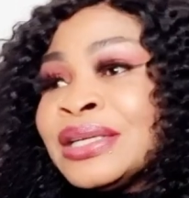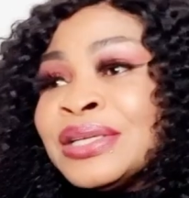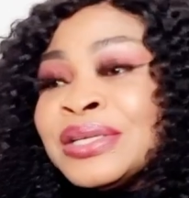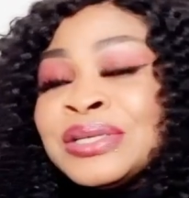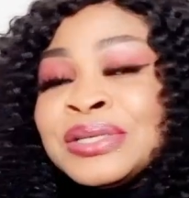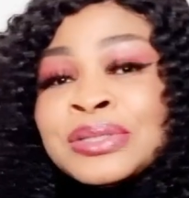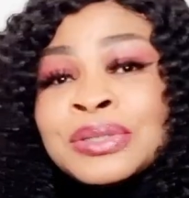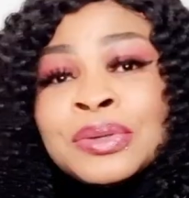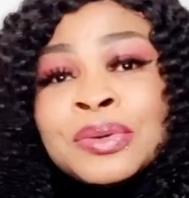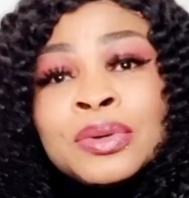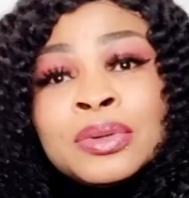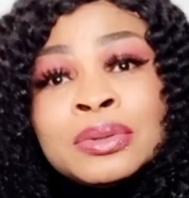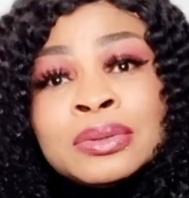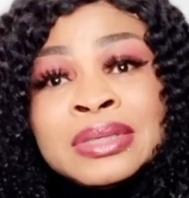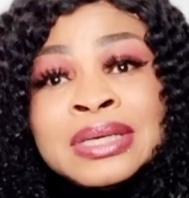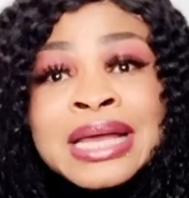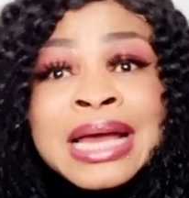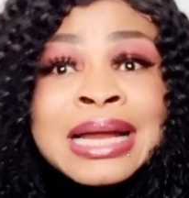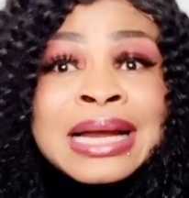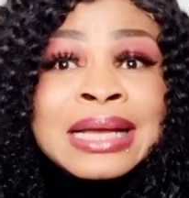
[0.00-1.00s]
So
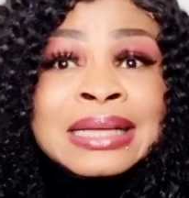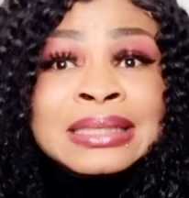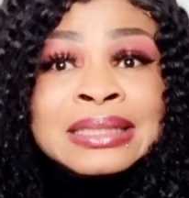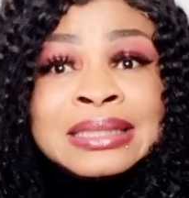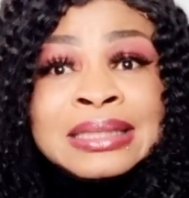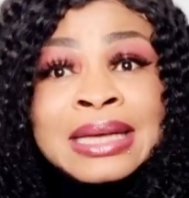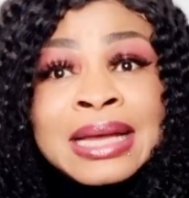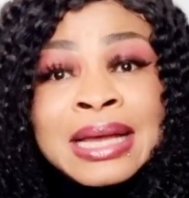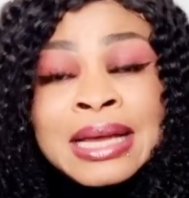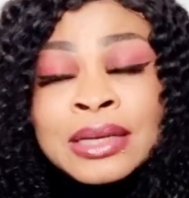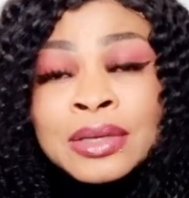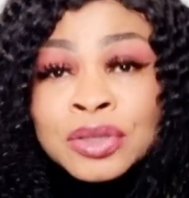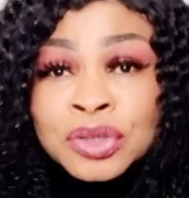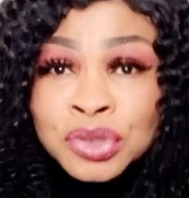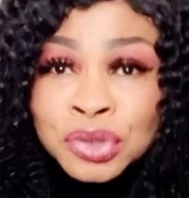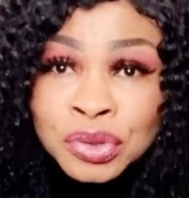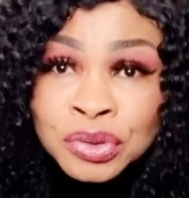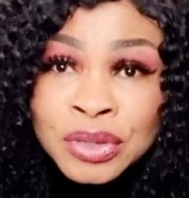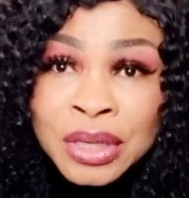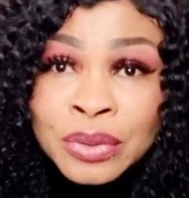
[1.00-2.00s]
here and there your
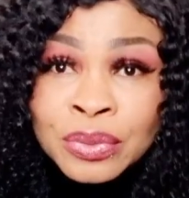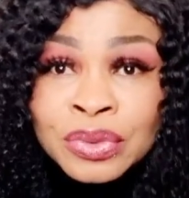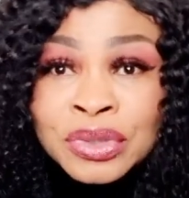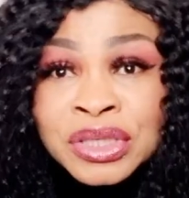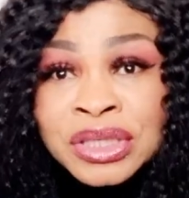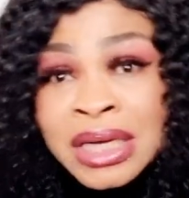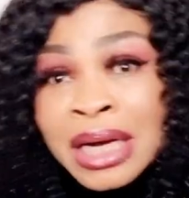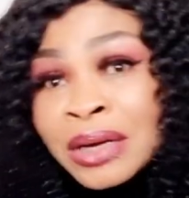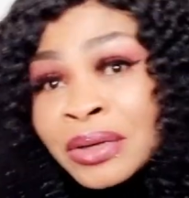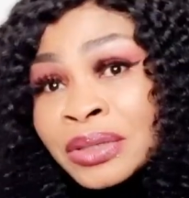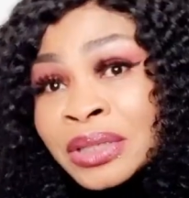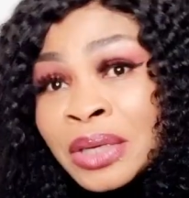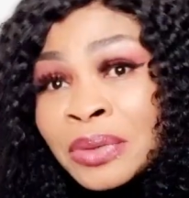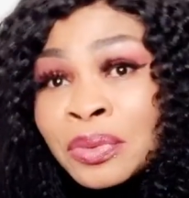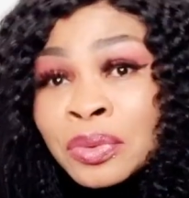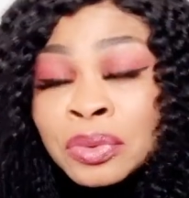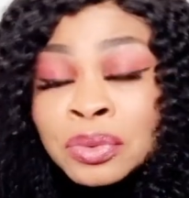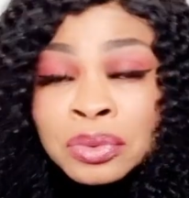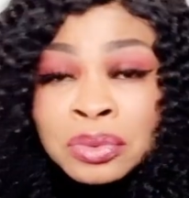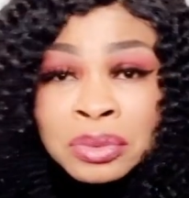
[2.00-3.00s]
children will shout, they
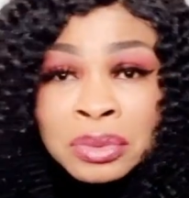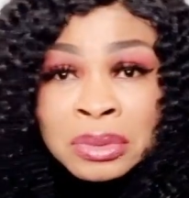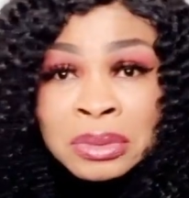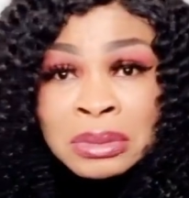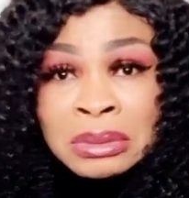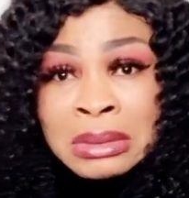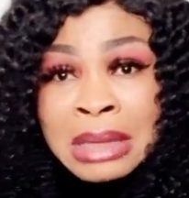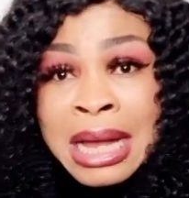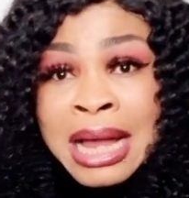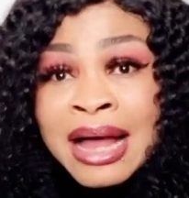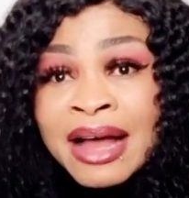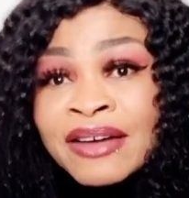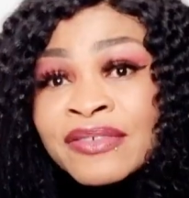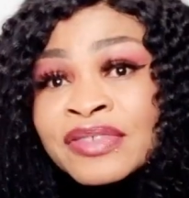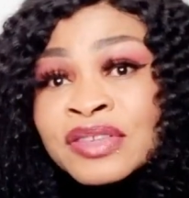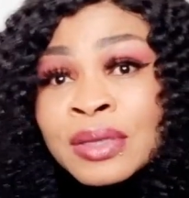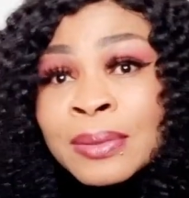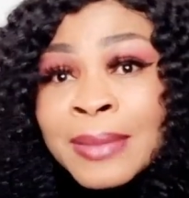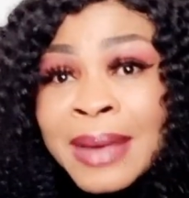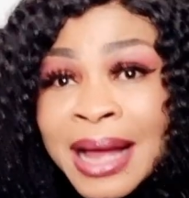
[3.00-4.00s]
will have
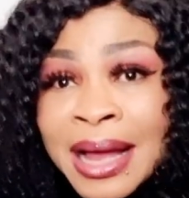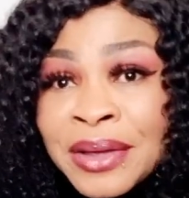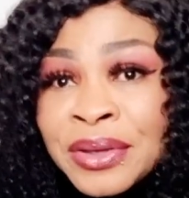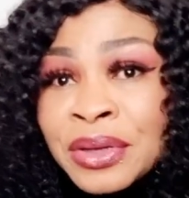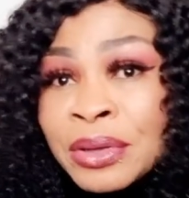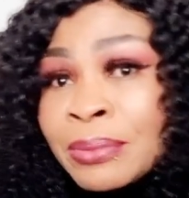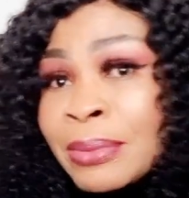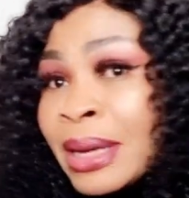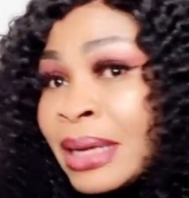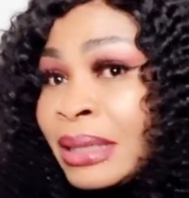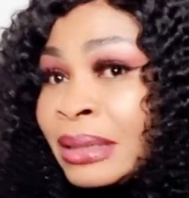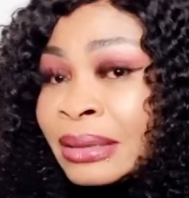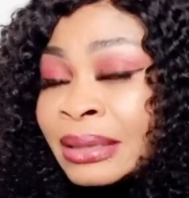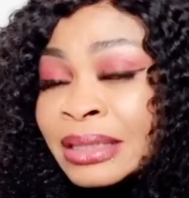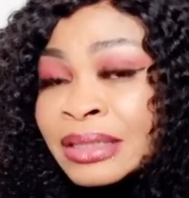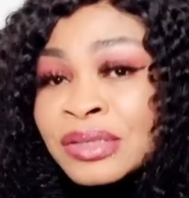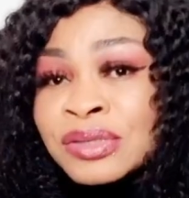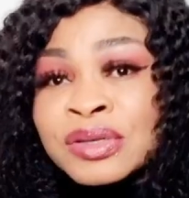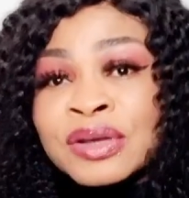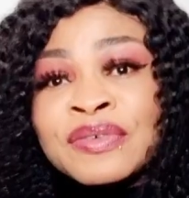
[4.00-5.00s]
some argument
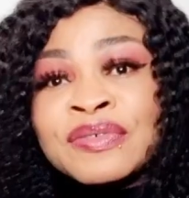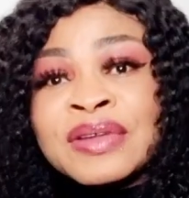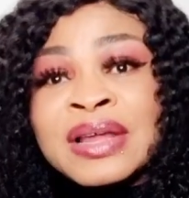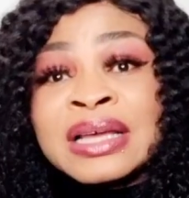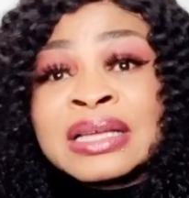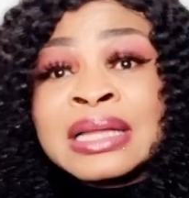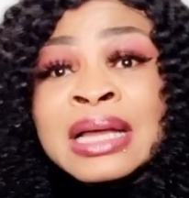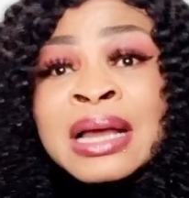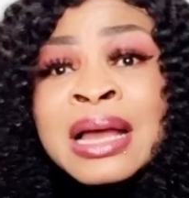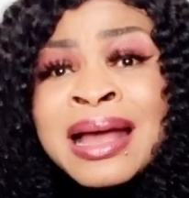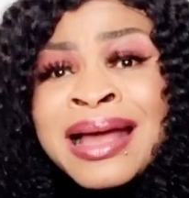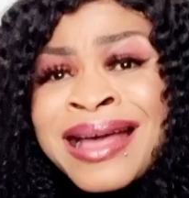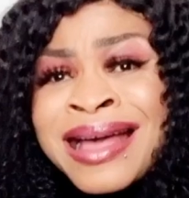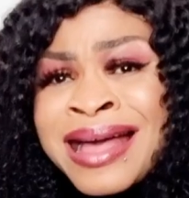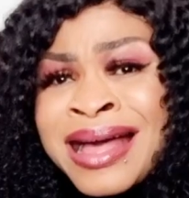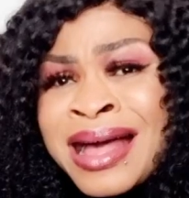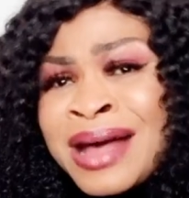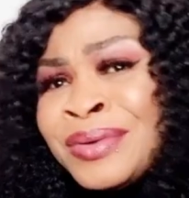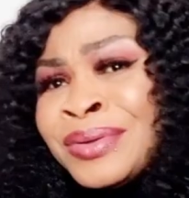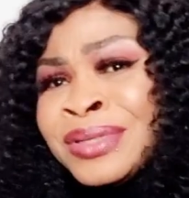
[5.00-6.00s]
and stuff like that.
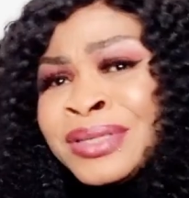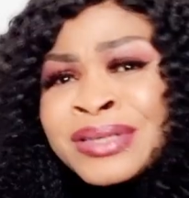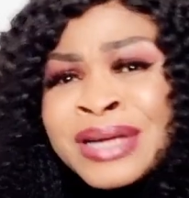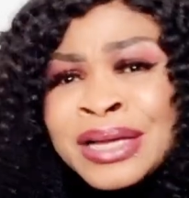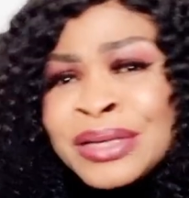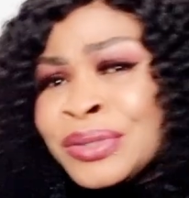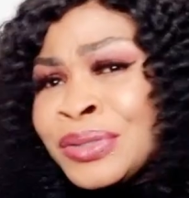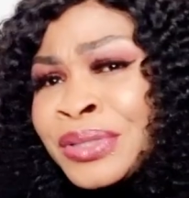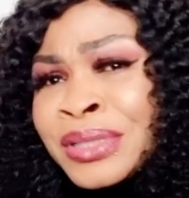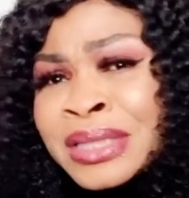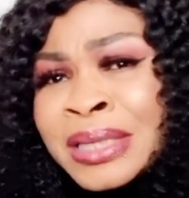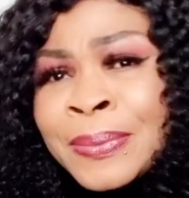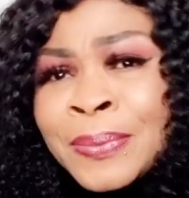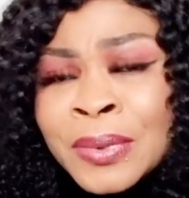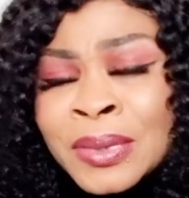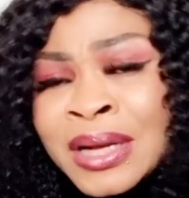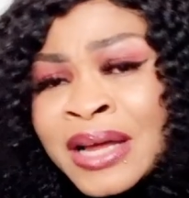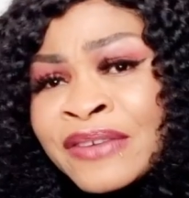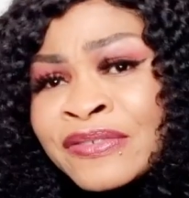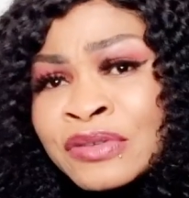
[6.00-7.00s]
I was trying to sleep
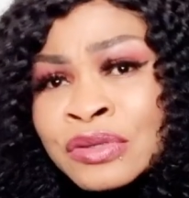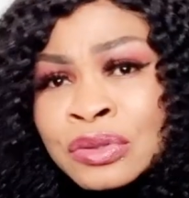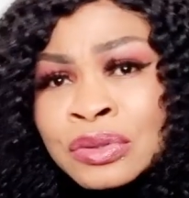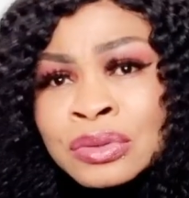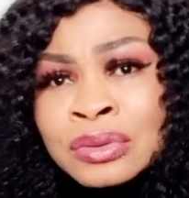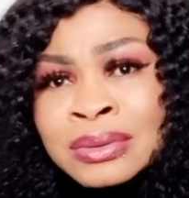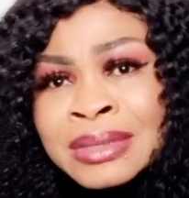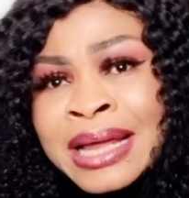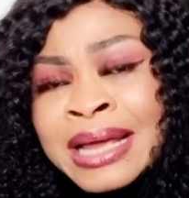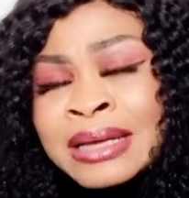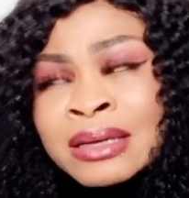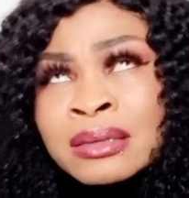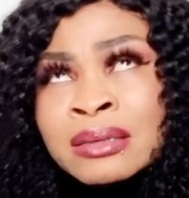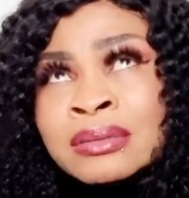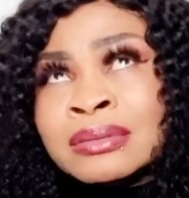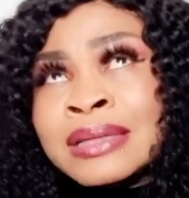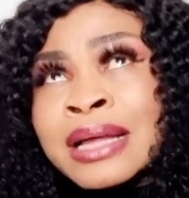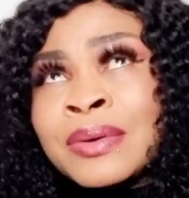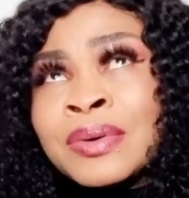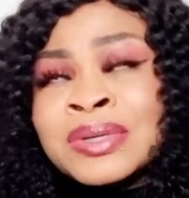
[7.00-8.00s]
one afternoon, like
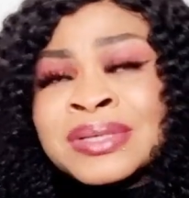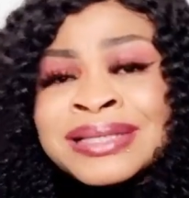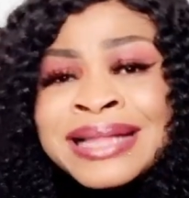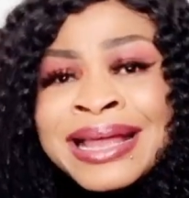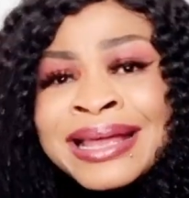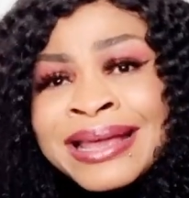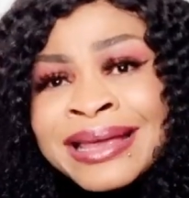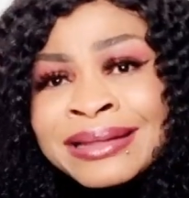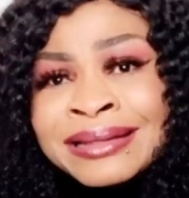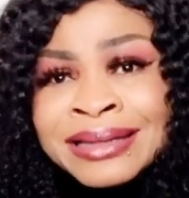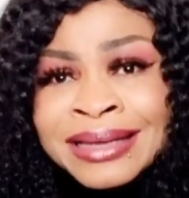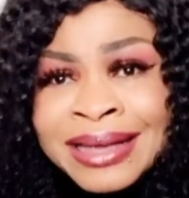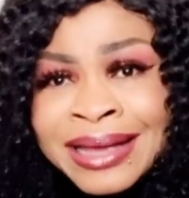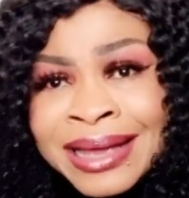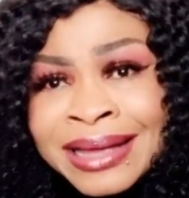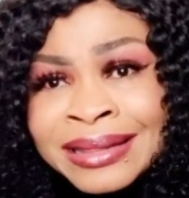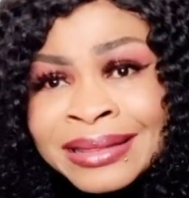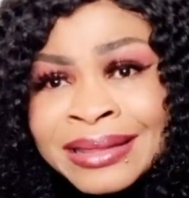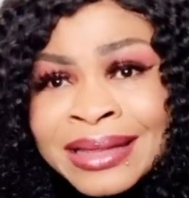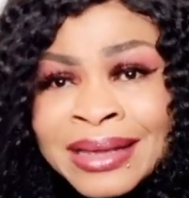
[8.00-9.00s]
that was like the
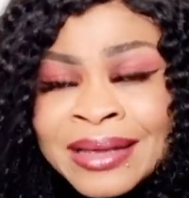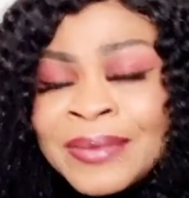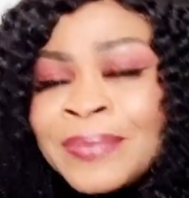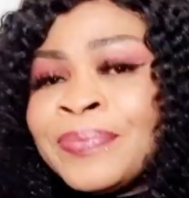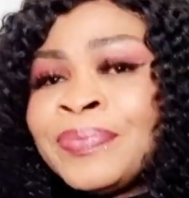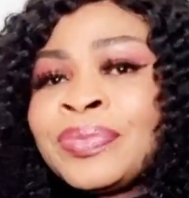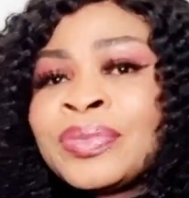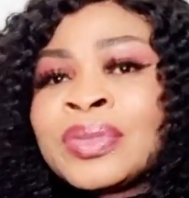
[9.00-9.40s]
8th day.